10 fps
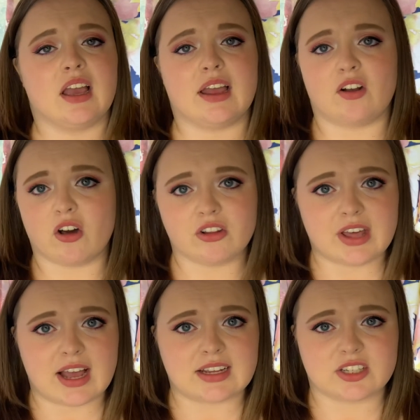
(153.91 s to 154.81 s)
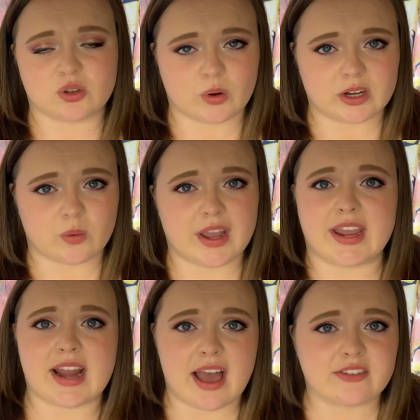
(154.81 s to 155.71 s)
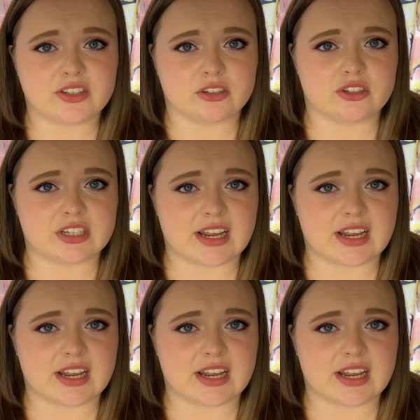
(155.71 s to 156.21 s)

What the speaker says: and all that squared away and have a surgery